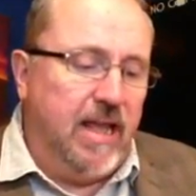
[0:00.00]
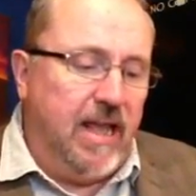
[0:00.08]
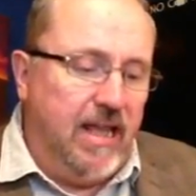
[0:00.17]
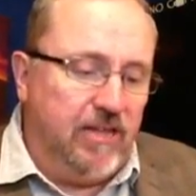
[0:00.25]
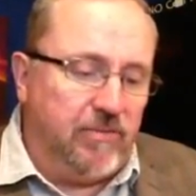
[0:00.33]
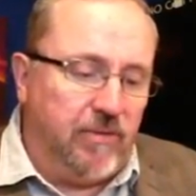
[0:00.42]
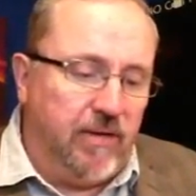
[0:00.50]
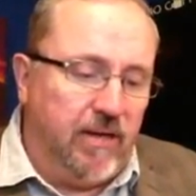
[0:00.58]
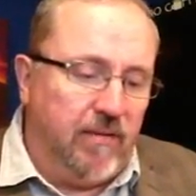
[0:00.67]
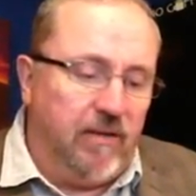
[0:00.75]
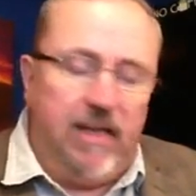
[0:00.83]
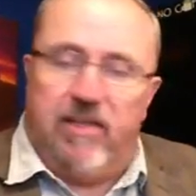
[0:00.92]

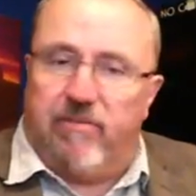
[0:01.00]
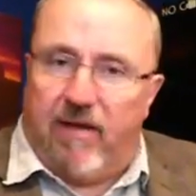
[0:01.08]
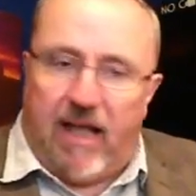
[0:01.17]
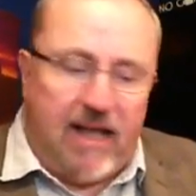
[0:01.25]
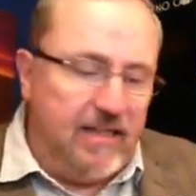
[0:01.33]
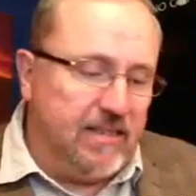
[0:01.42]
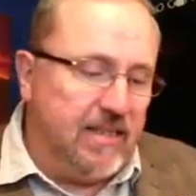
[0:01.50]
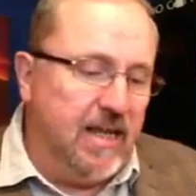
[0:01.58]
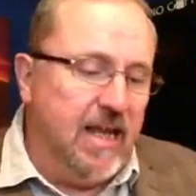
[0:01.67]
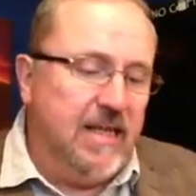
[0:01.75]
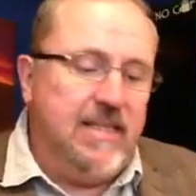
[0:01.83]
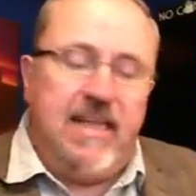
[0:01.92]
Israelites
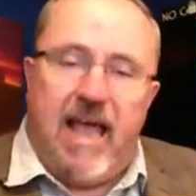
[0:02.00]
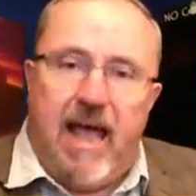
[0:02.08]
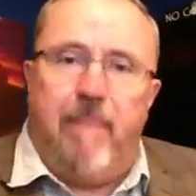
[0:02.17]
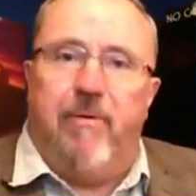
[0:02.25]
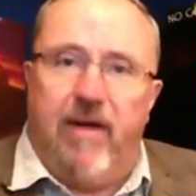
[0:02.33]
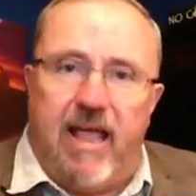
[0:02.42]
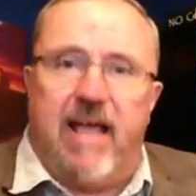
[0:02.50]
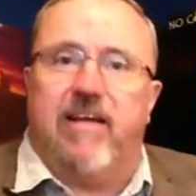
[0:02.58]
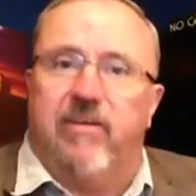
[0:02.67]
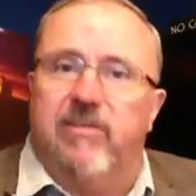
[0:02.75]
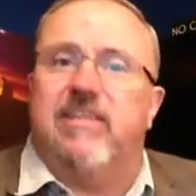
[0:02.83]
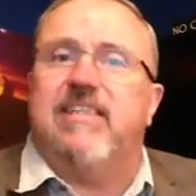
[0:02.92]

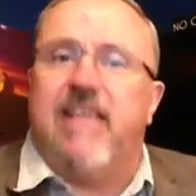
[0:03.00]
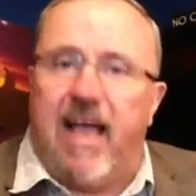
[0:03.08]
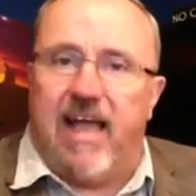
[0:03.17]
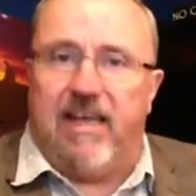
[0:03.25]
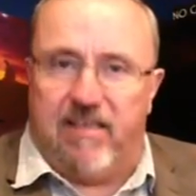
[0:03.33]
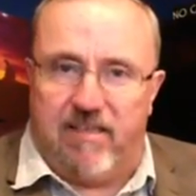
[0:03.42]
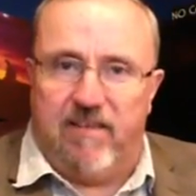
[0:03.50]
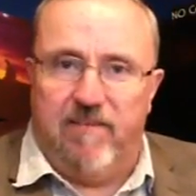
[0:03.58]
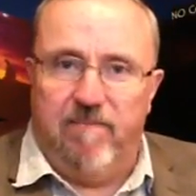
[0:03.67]
tabernacle site.